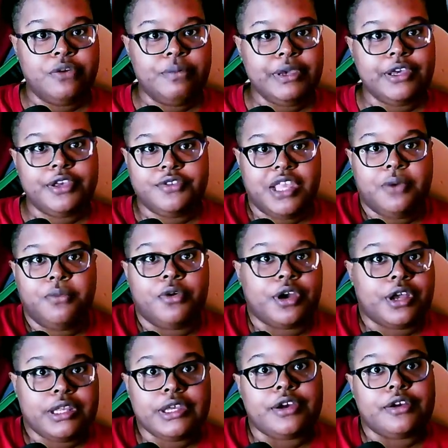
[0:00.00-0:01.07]
because they weren't
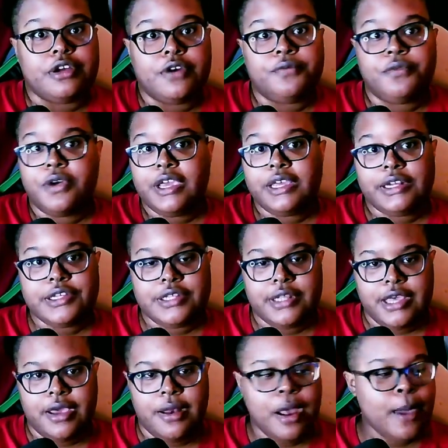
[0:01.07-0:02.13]
clear enough. We'll get into
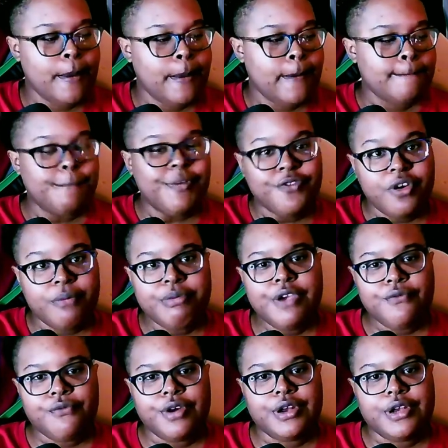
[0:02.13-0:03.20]
that. But for a
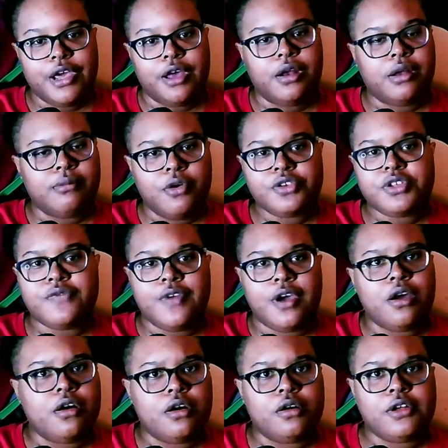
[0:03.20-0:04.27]
brief rundown, most if not
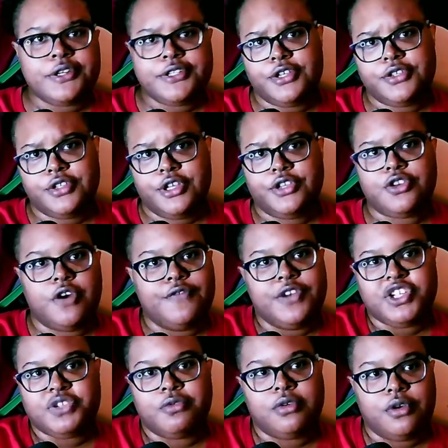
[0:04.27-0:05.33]
all autistics are
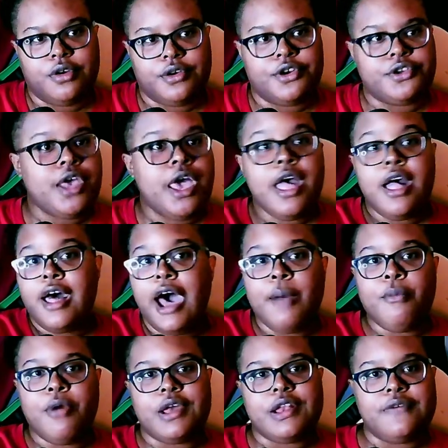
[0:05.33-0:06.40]
visual learners. I'm
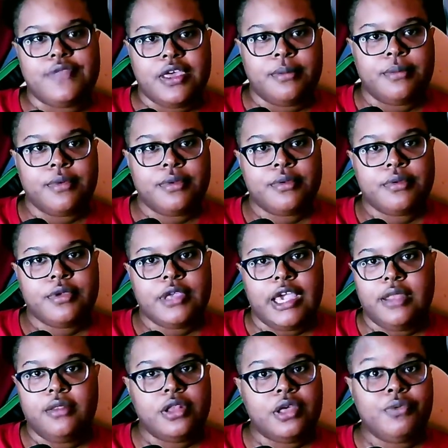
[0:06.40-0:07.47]
one of them.
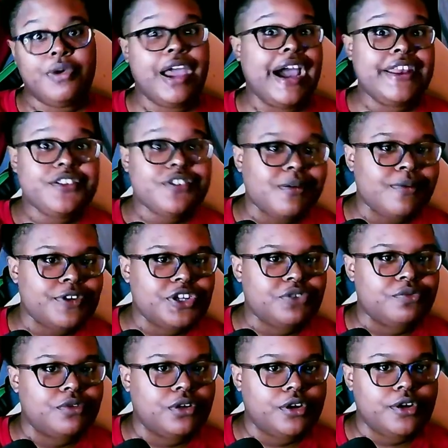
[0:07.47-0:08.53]
And the way I describe a
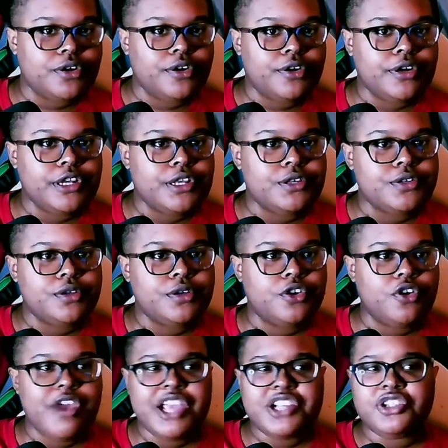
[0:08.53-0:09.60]
visual learner is
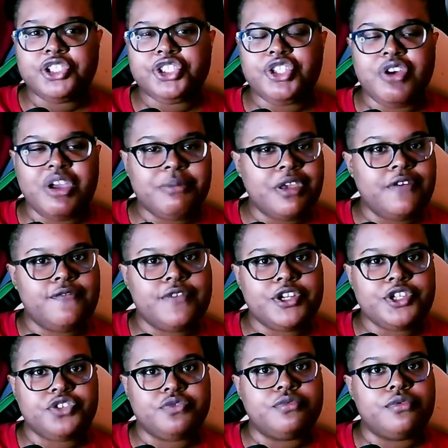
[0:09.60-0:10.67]
you're actually showing me a
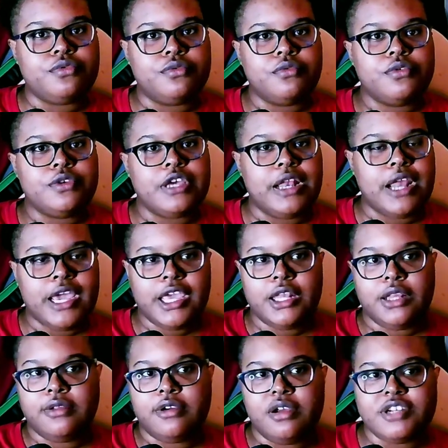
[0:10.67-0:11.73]
visual and I
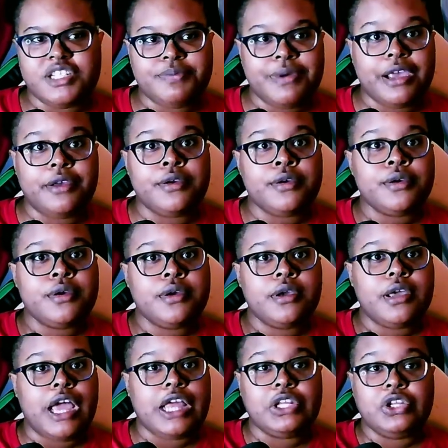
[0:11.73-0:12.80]
can learn
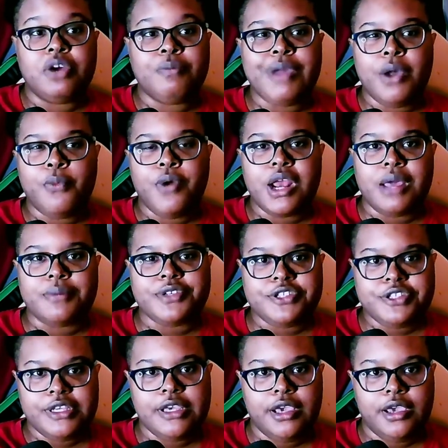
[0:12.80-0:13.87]
I learn by what I'm
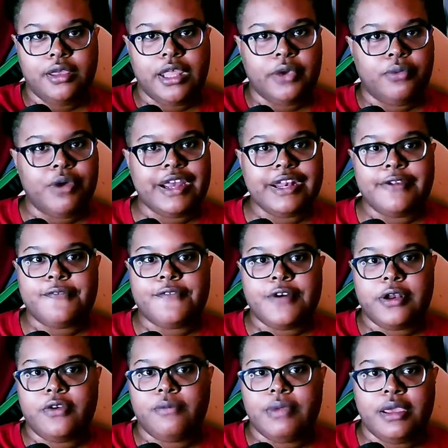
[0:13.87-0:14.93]
seeing, like right in
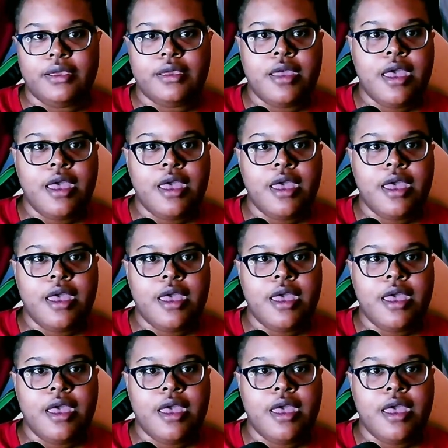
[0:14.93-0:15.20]
front of me.